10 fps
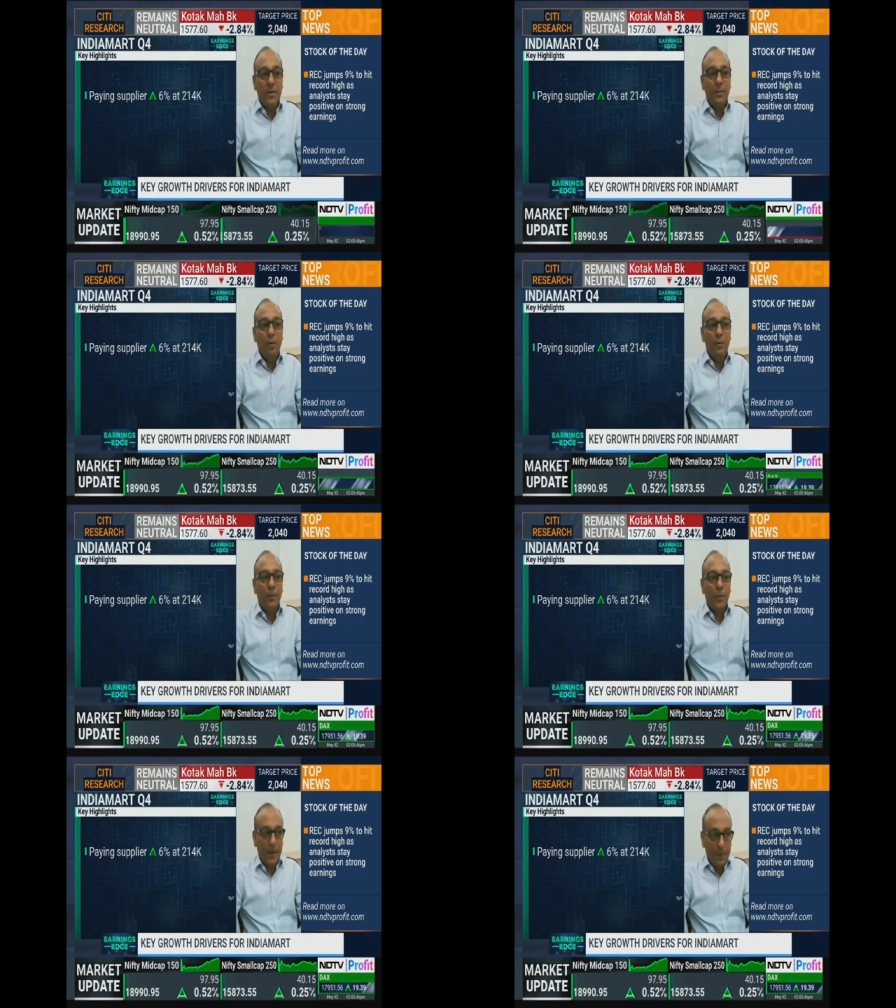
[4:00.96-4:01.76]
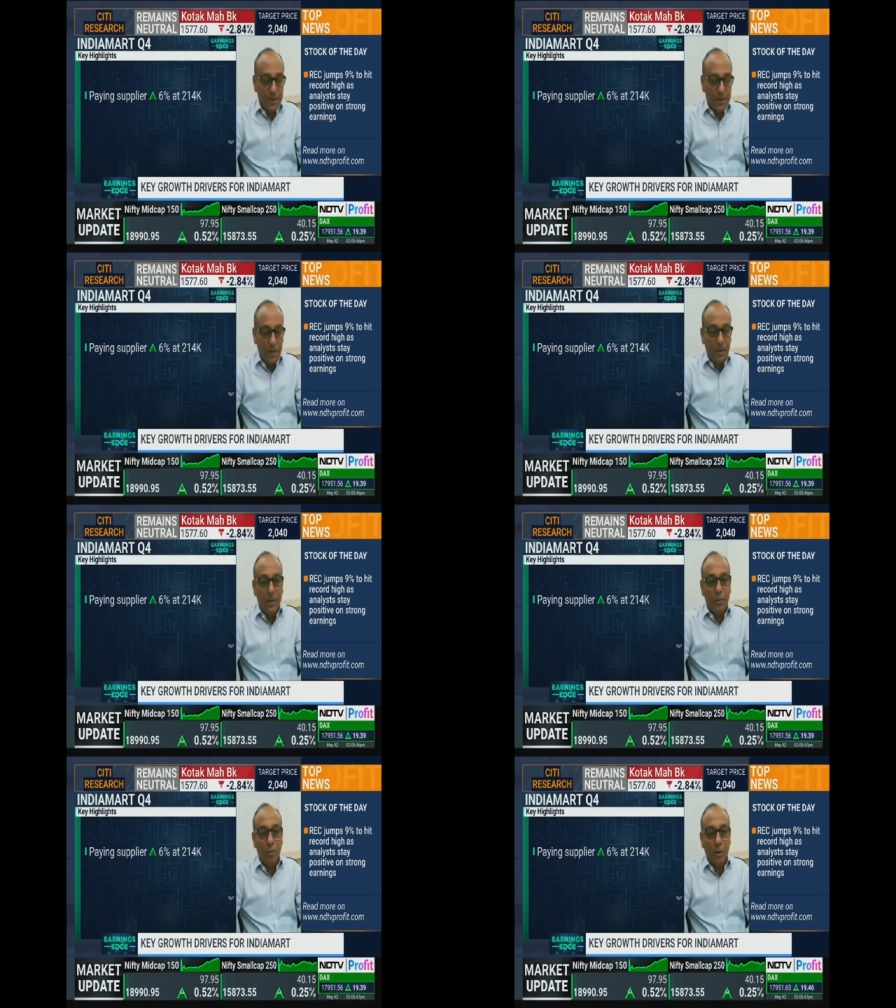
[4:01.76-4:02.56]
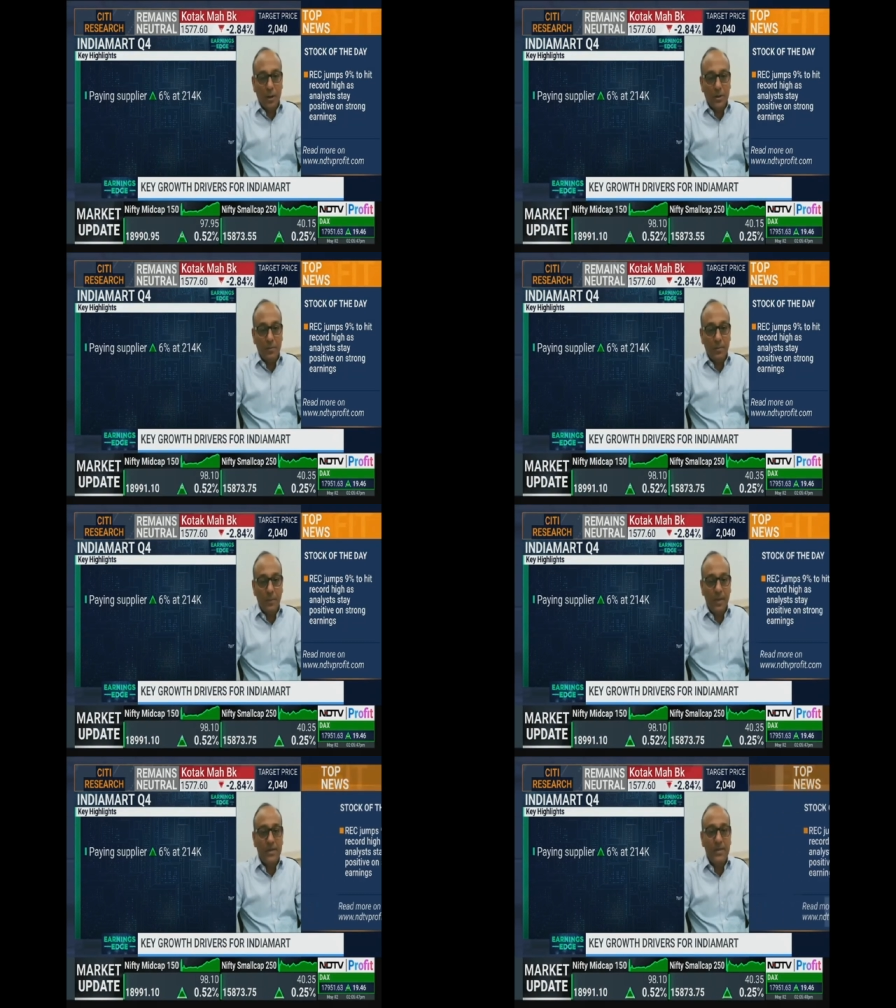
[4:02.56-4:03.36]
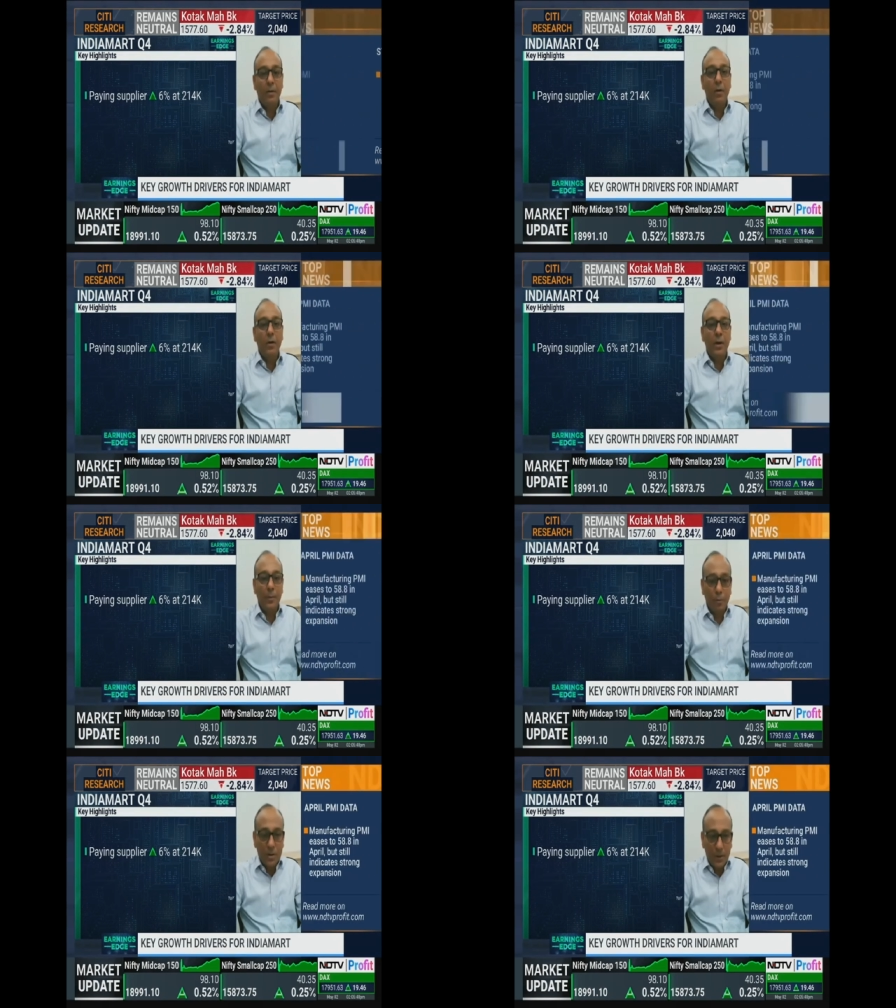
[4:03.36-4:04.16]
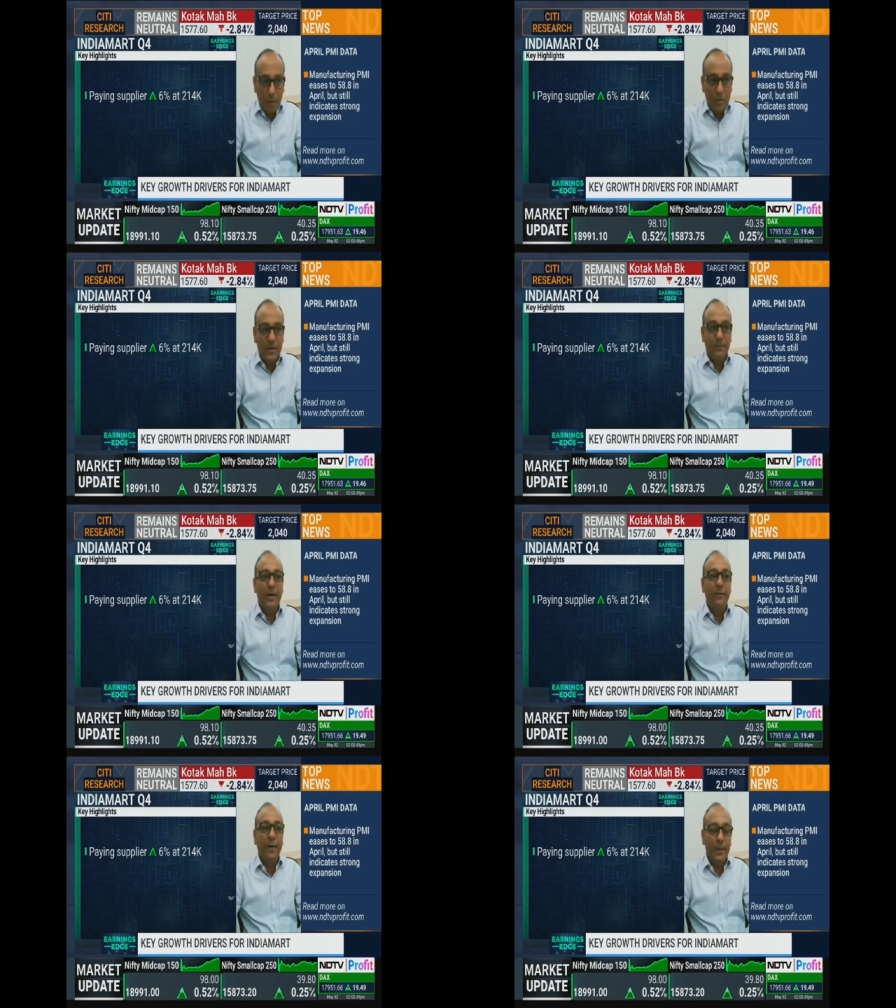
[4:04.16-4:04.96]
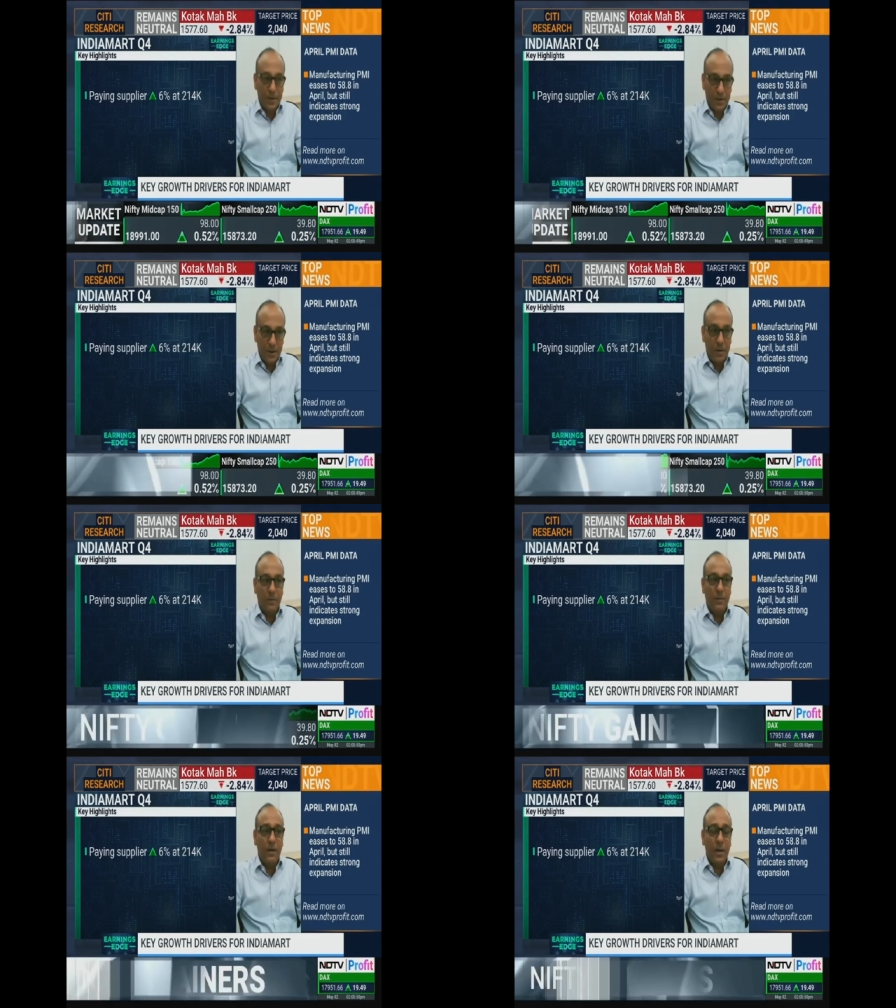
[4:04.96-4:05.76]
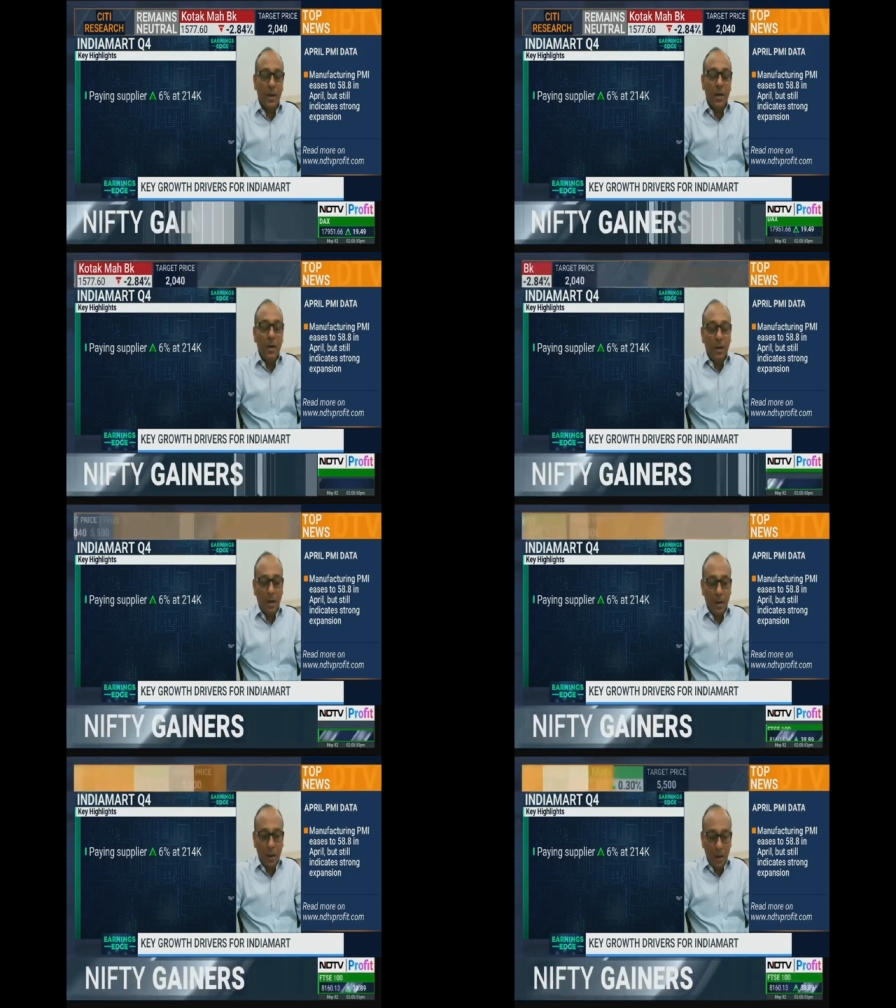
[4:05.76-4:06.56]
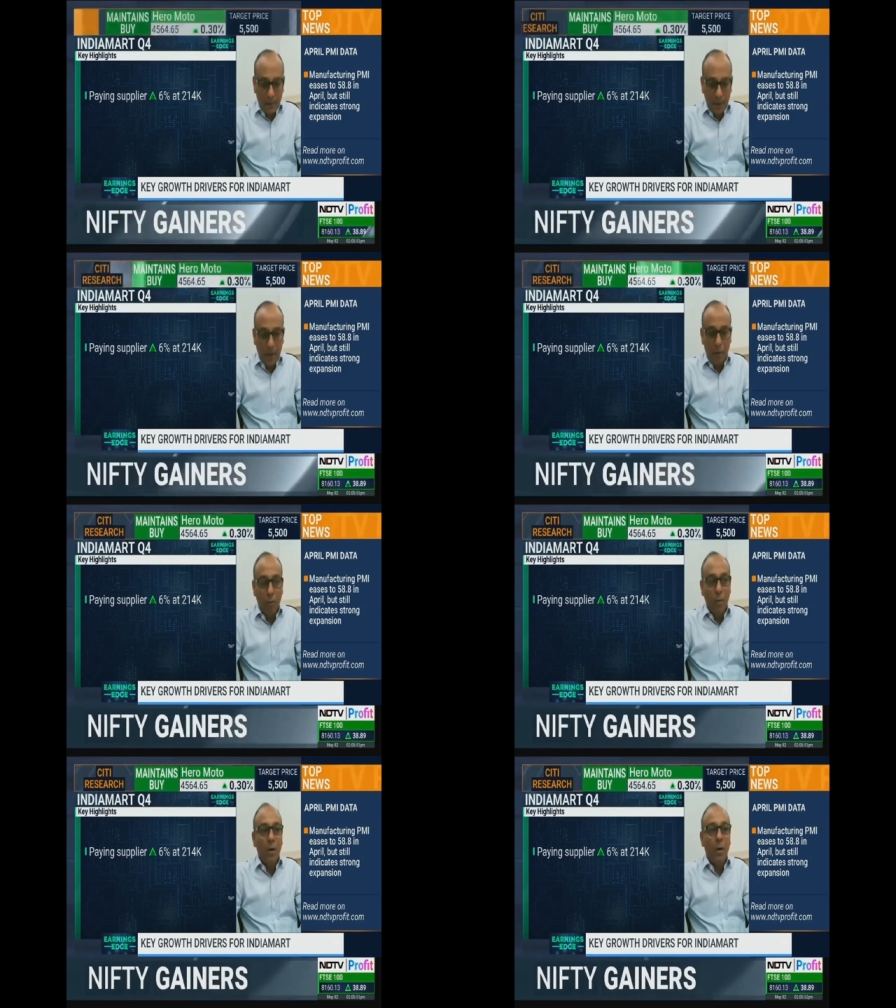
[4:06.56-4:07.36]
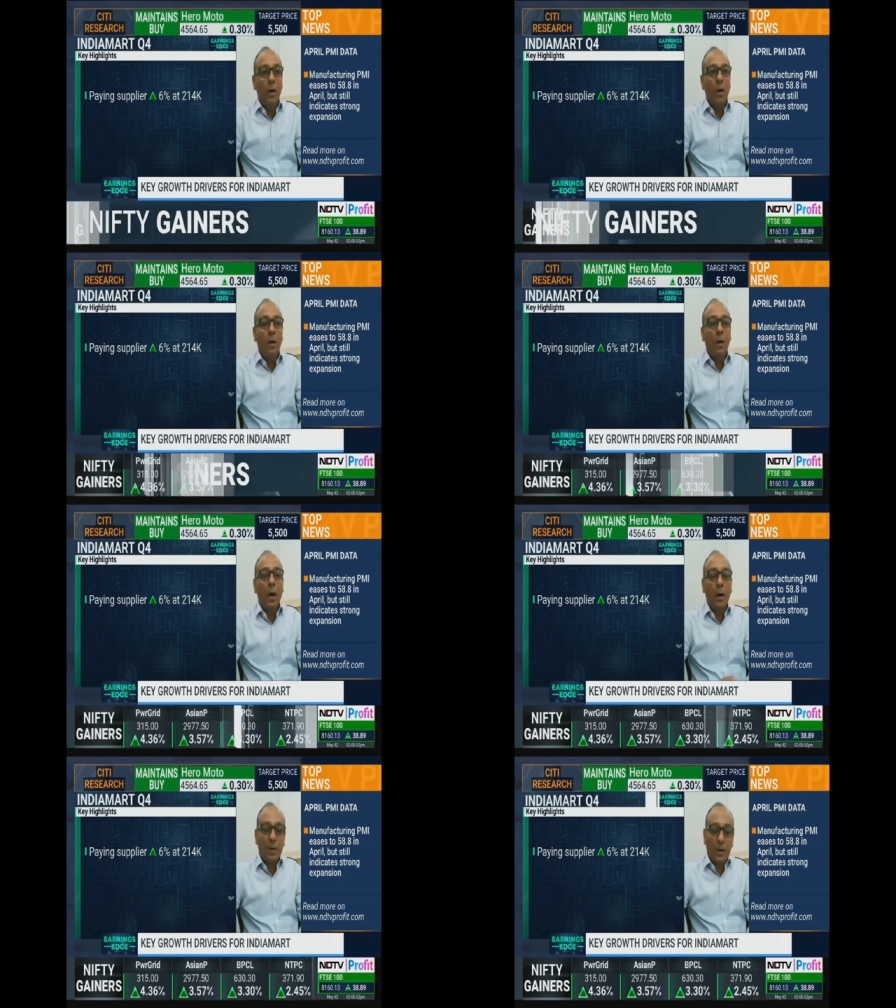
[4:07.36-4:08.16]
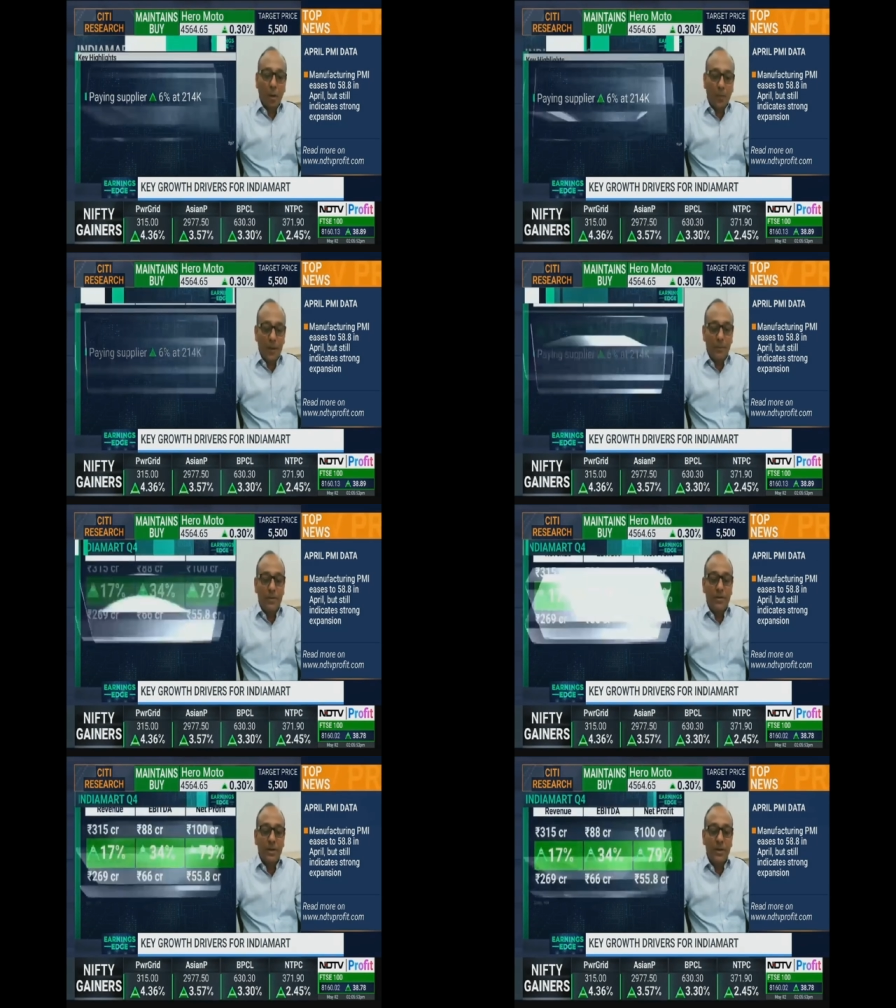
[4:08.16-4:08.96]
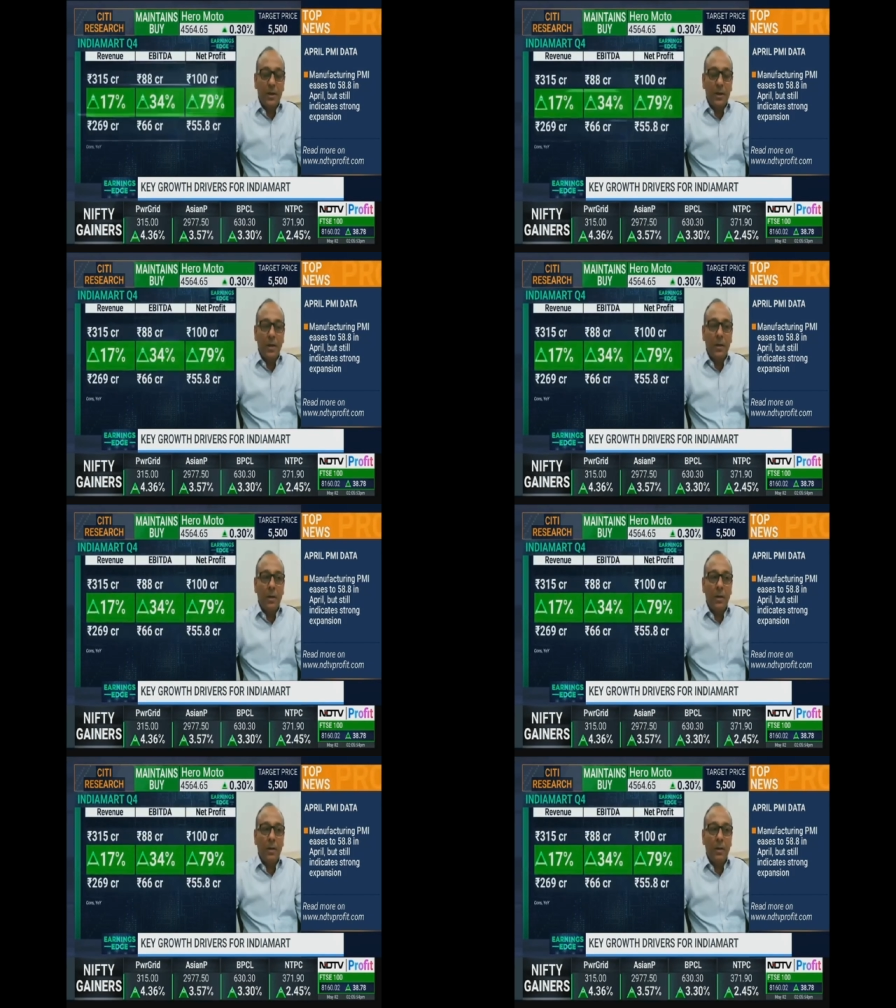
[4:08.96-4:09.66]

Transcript: which is about 50% of the total customer base and contributes about 75% of the uh, revenue. Uh, our top 10%